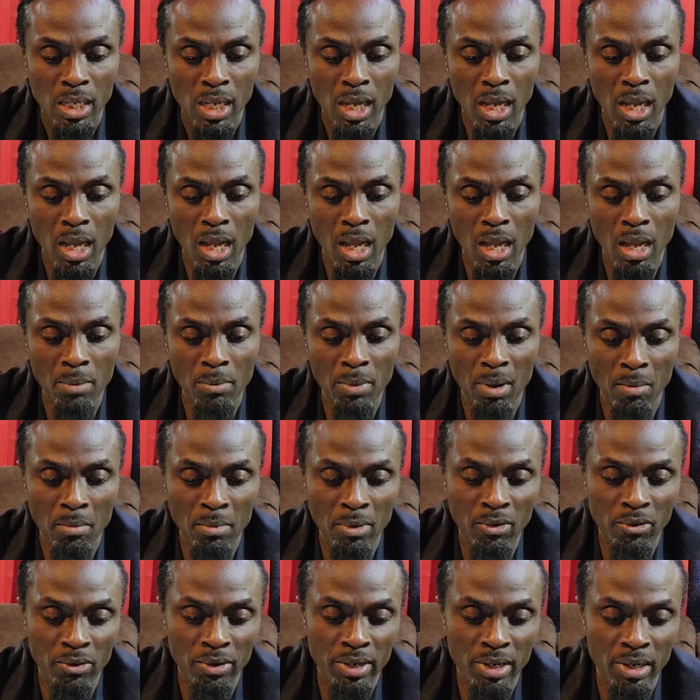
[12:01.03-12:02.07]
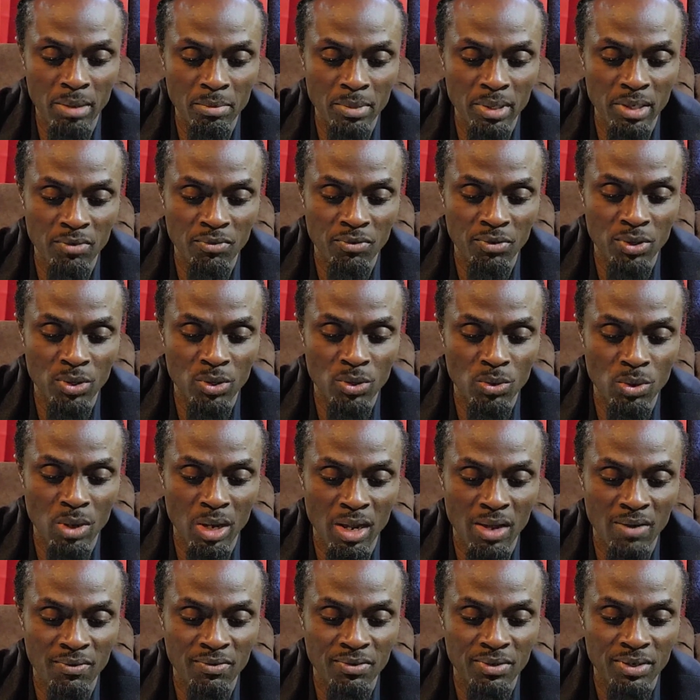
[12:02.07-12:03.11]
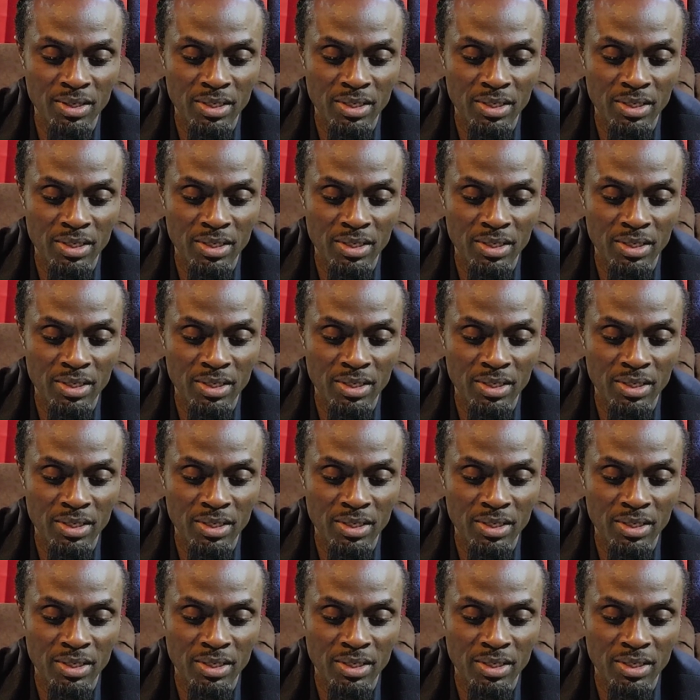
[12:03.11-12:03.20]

Um, Miriam, if you have